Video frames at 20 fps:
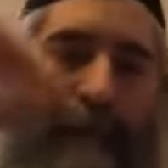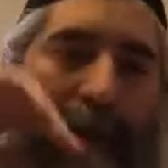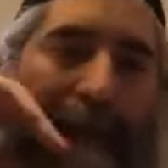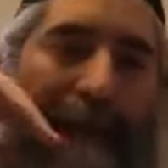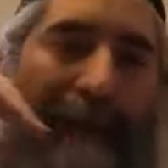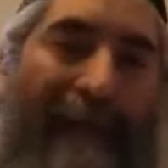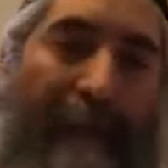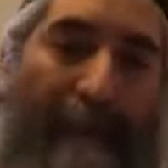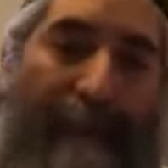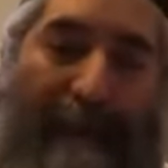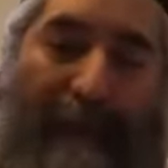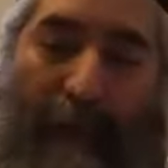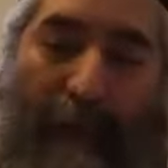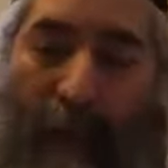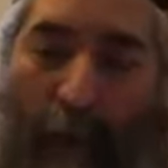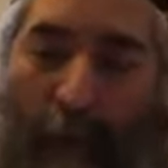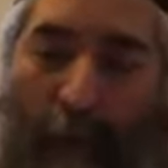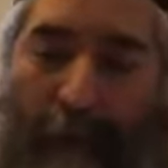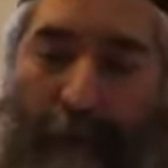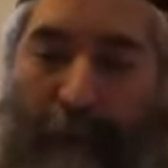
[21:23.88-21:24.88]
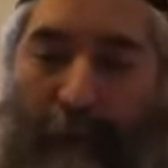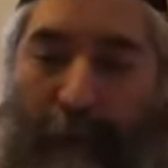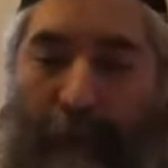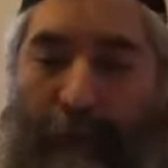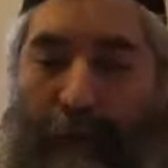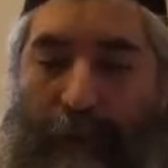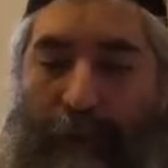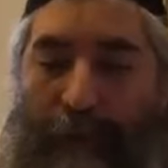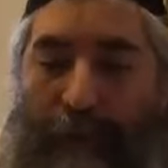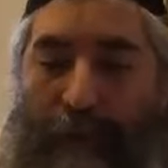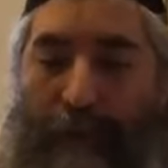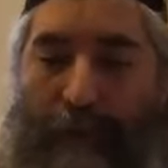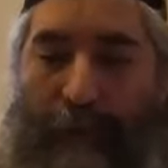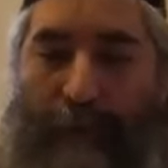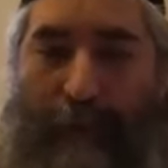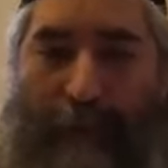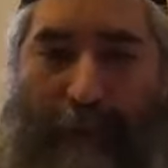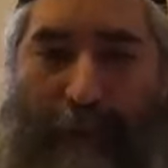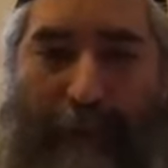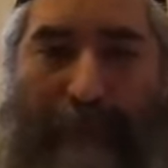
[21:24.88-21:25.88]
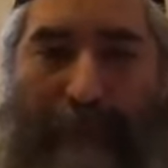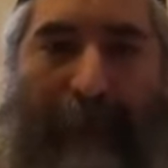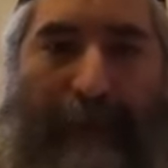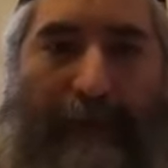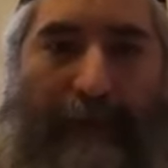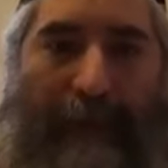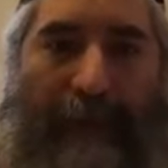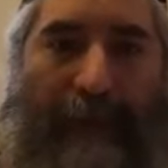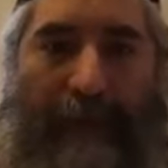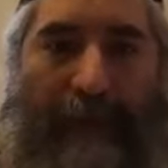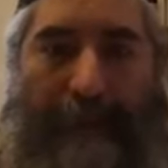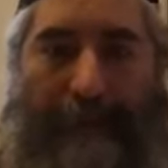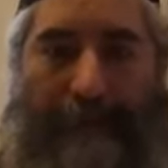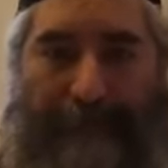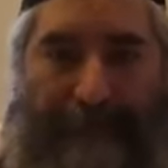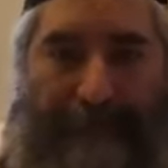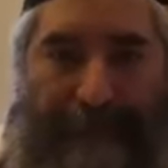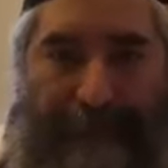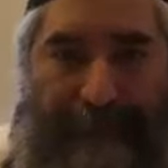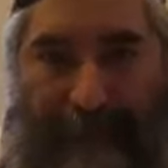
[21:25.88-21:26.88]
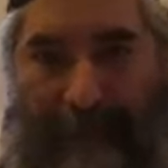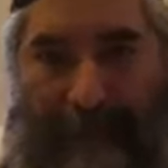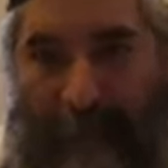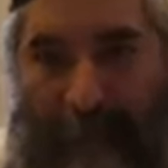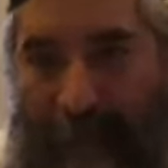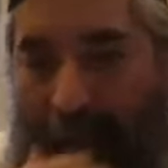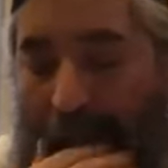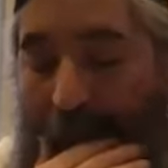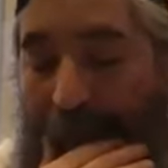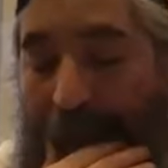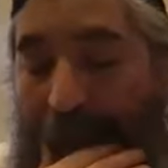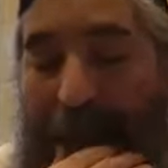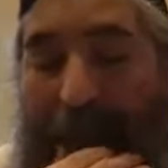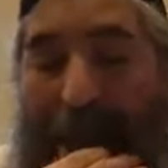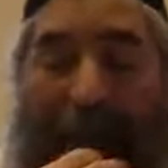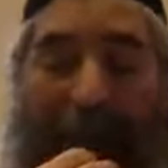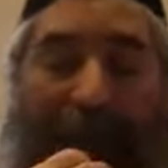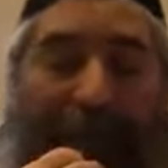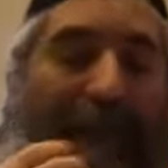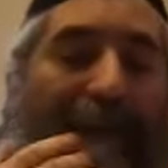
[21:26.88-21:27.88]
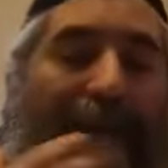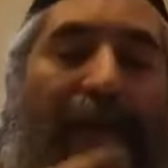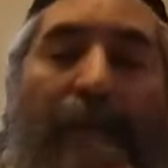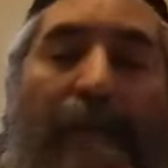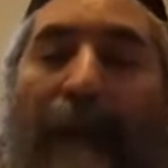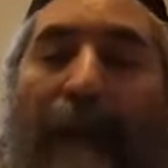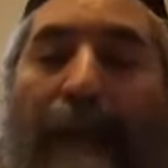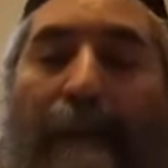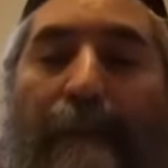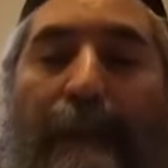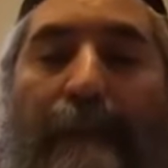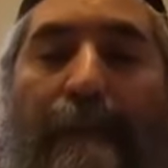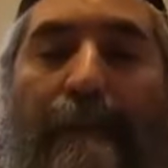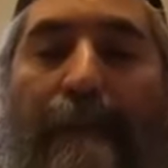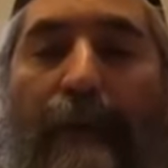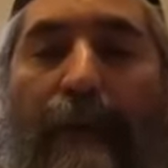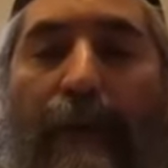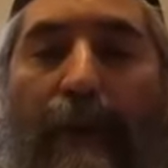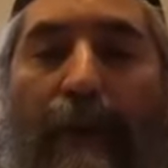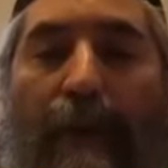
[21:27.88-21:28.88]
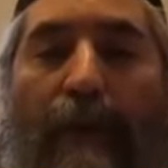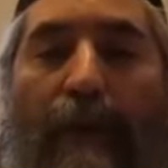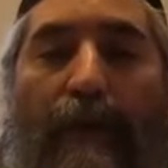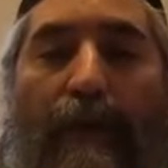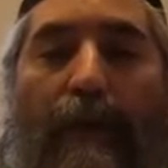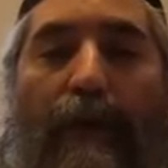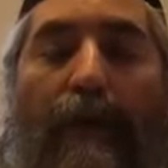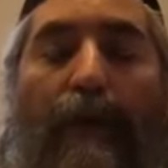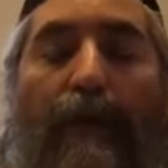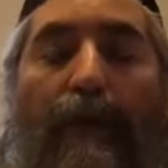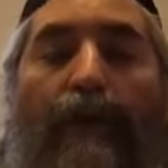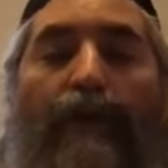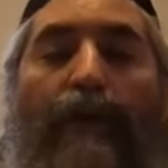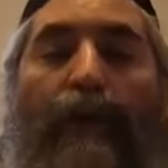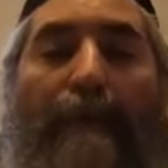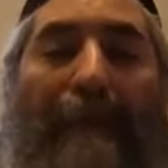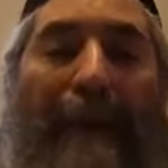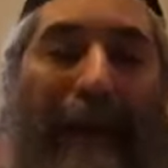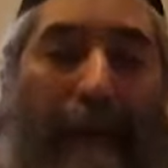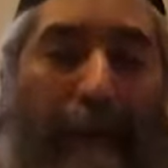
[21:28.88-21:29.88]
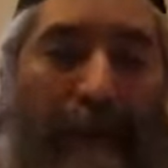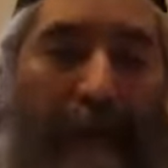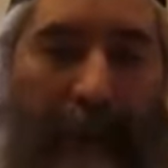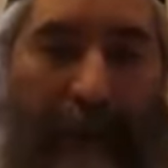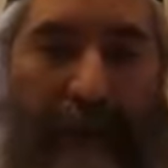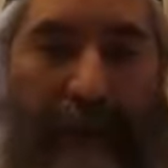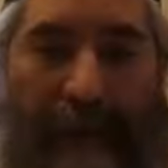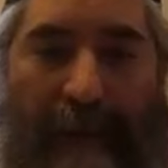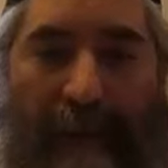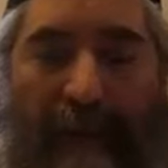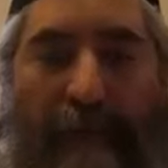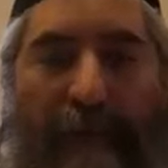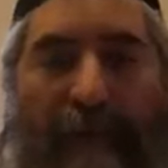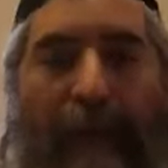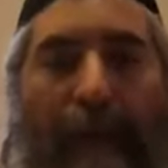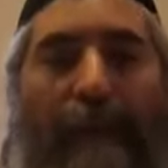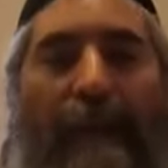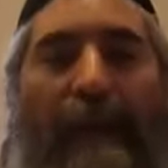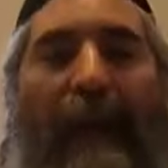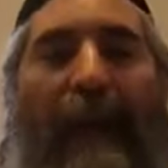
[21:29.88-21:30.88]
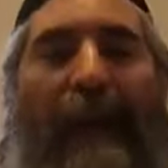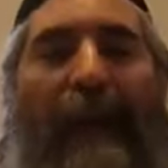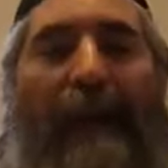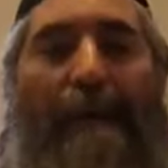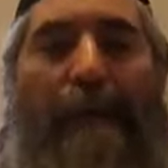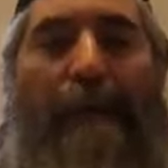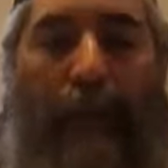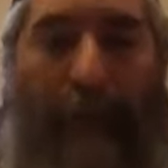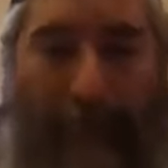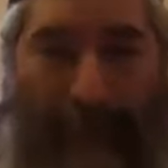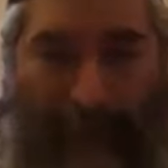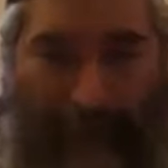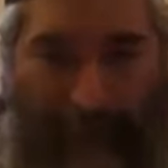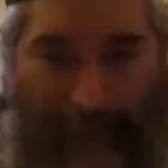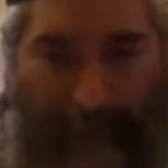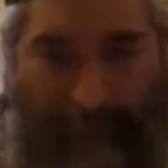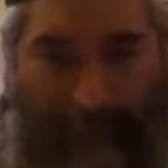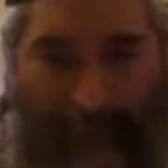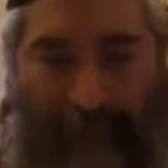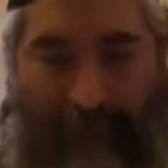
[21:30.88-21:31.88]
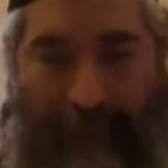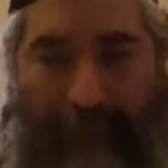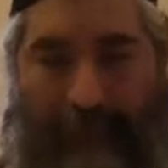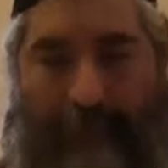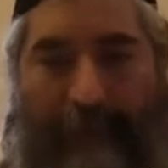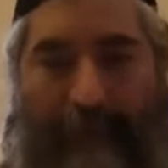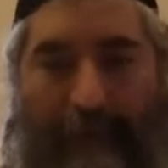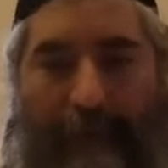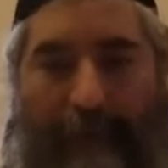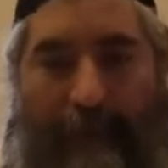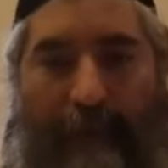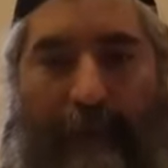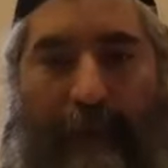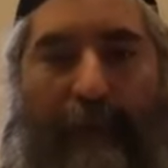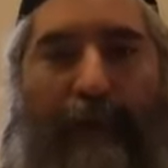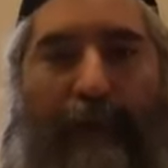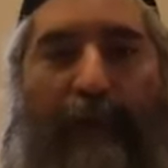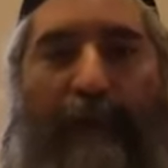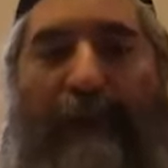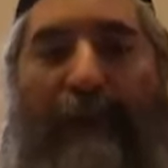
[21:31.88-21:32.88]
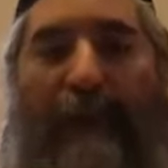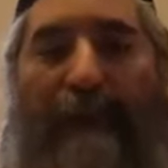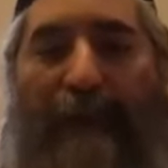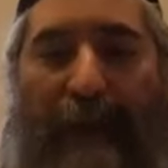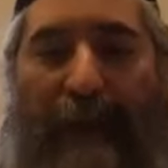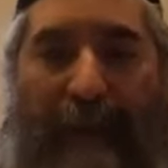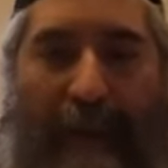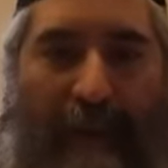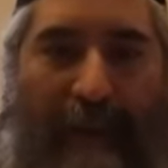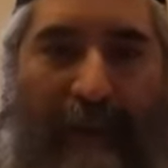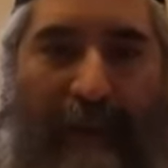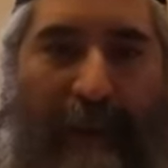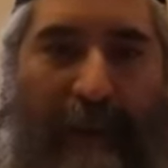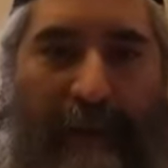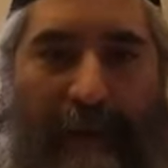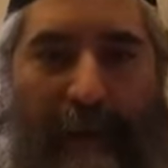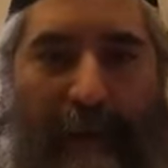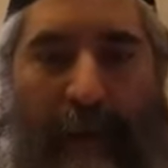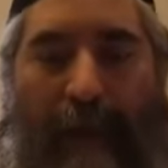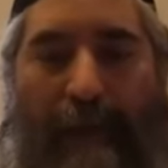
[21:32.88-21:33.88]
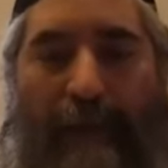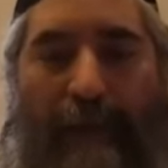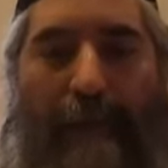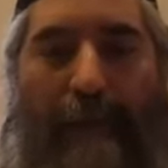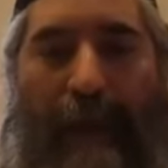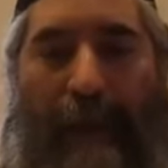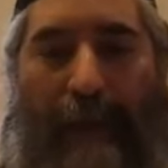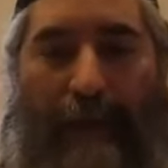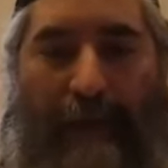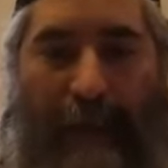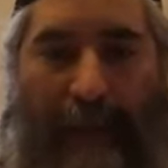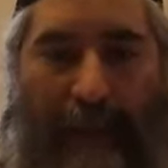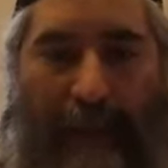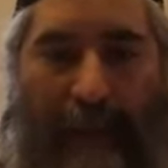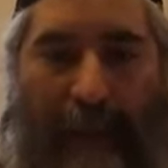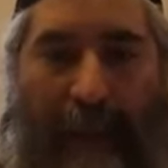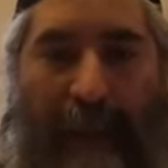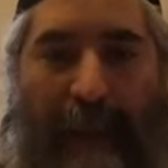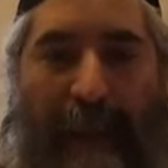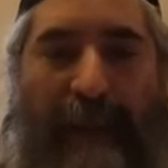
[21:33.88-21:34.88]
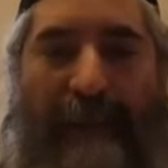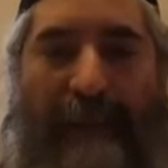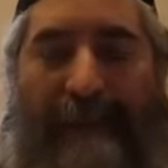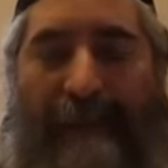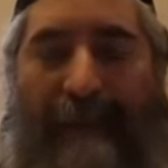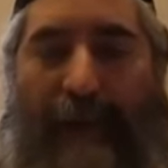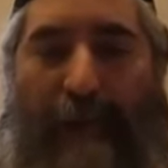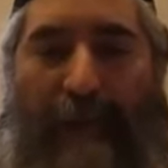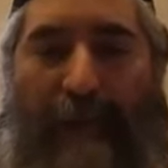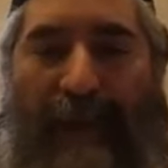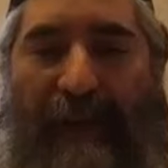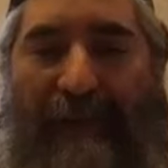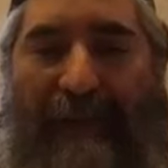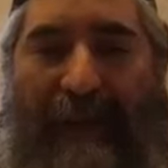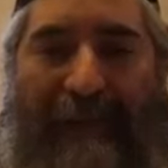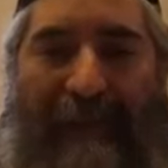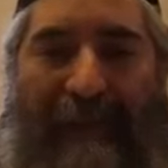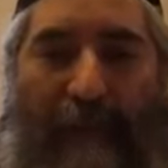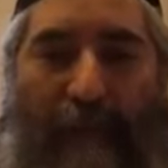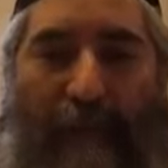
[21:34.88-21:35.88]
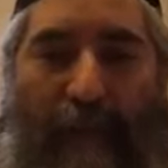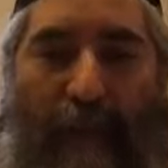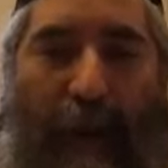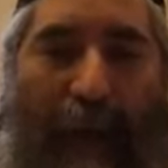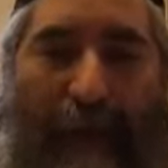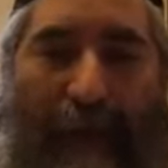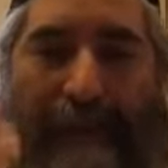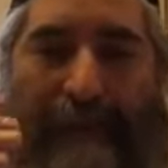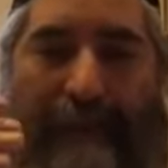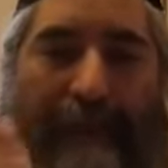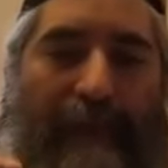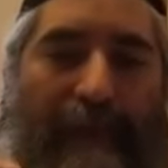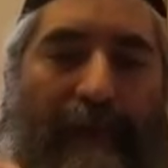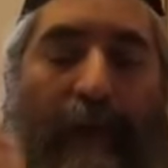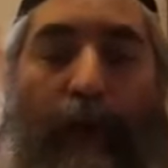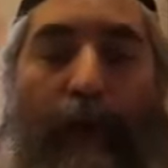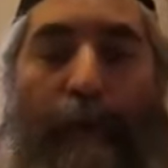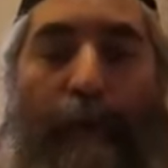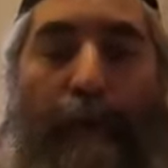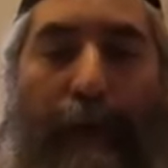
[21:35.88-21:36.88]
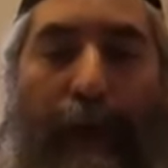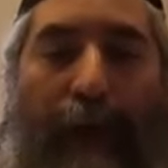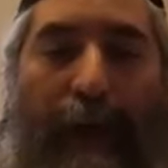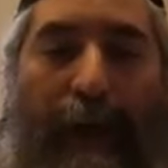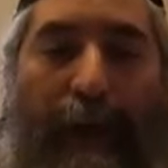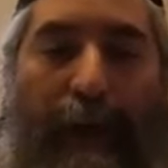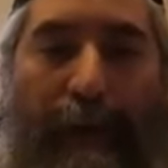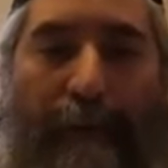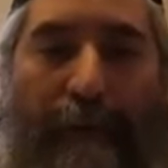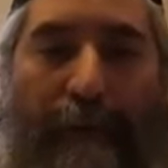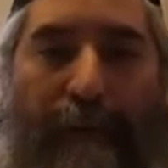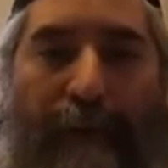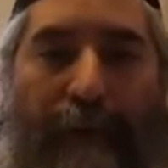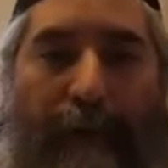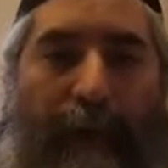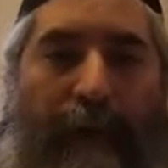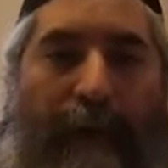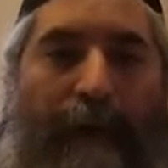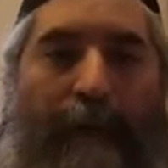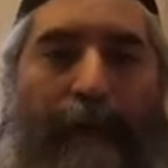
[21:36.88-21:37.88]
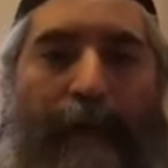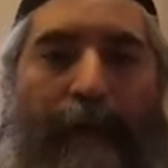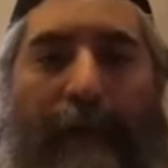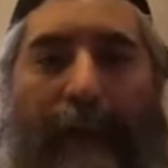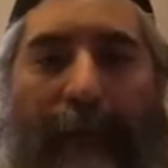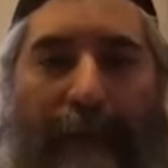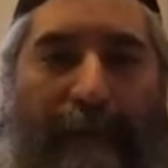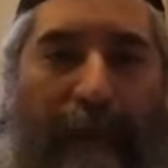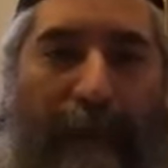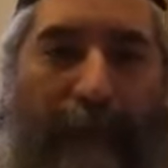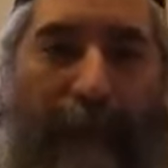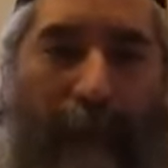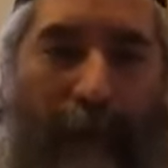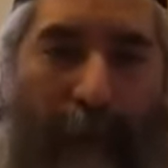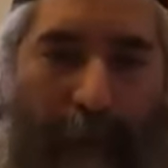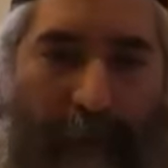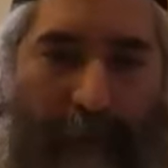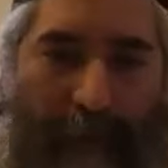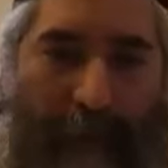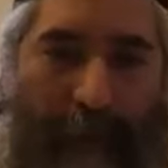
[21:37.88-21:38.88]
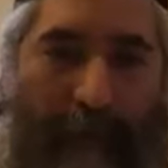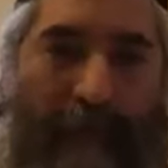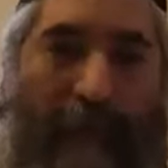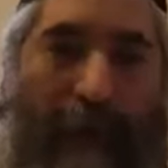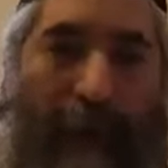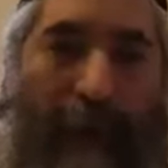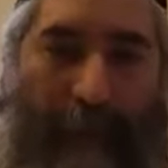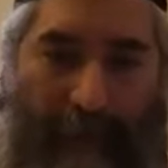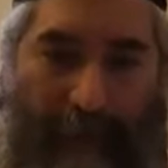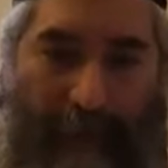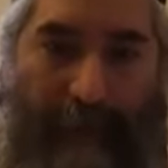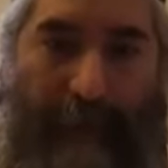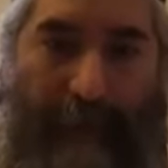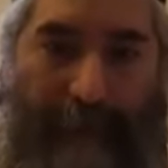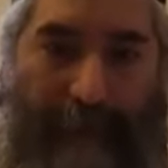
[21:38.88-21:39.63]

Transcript: leaps over the mountain. Says the Malbim, the mountain is a very high point, right? The definition is of a mountain. It's something that rises above the level of the ground,